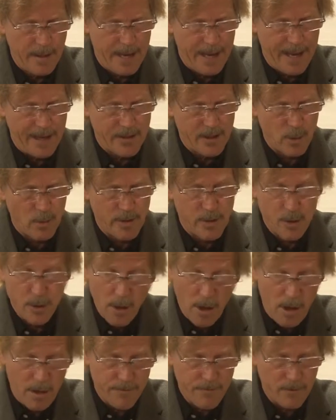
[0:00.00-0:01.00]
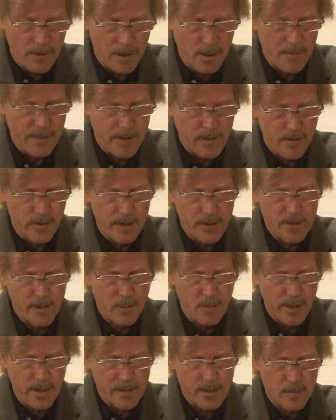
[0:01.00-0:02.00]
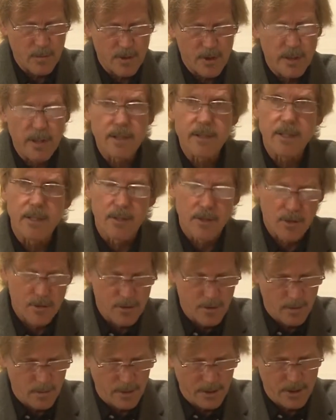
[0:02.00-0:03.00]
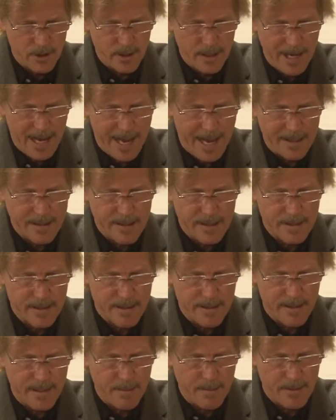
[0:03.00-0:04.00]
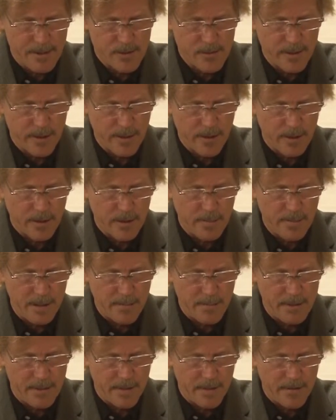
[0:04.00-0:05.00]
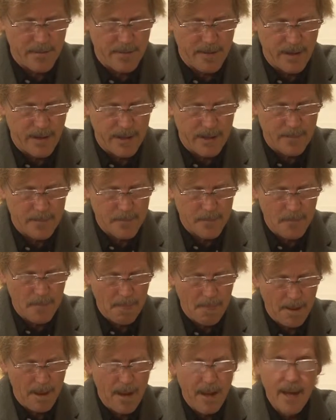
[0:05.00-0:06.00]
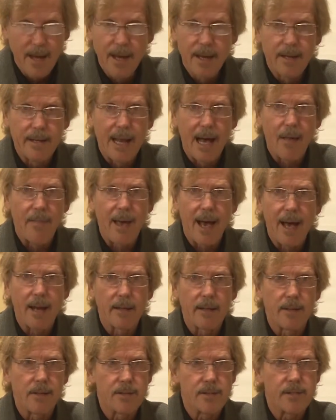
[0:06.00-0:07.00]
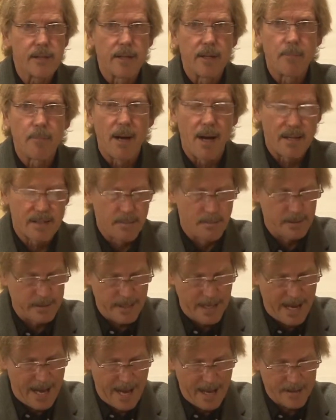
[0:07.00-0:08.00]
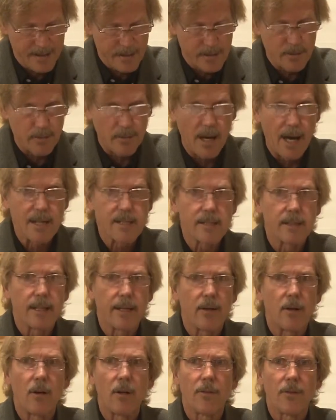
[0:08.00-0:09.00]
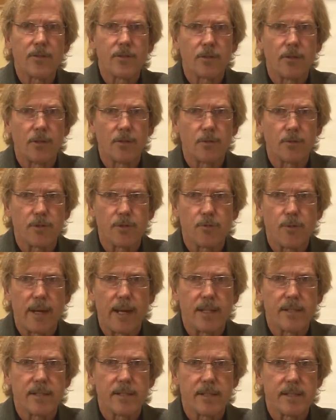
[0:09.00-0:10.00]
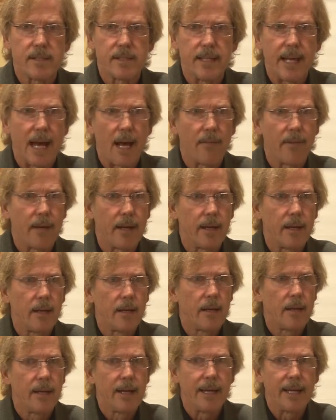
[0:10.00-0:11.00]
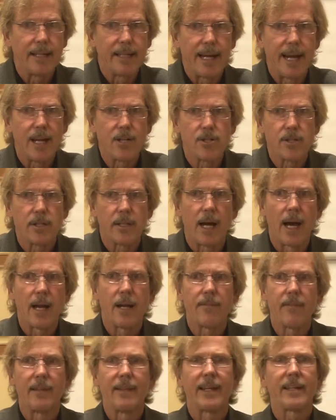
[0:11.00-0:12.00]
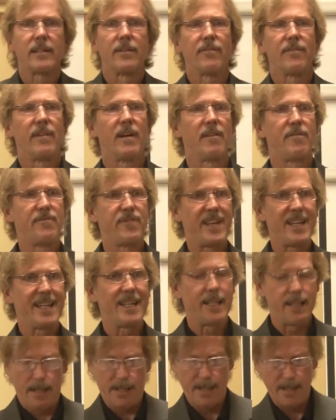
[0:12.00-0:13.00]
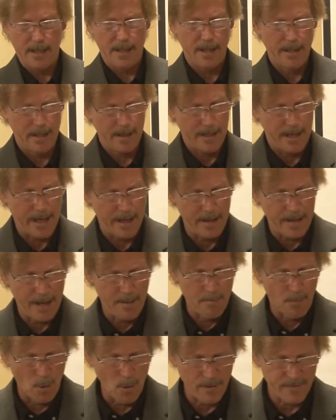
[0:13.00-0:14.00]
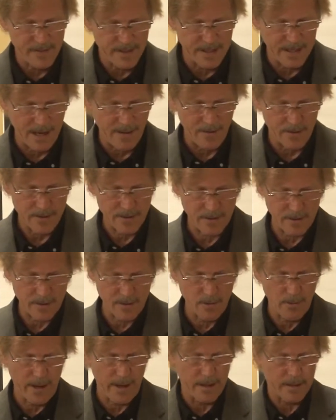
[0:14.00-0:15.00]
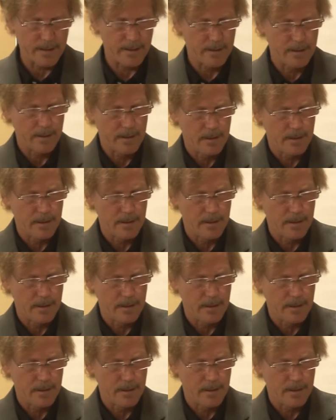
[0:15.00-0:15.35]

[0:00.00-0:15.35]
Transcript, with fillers: and to withdraw from the traditional ways in which institutional religion asks us to demonstrate our commitment to the divine. Now, that is an impossible task to isolate all those cultural strands and see how they engage in kind of an elective affinity and, and morph together to create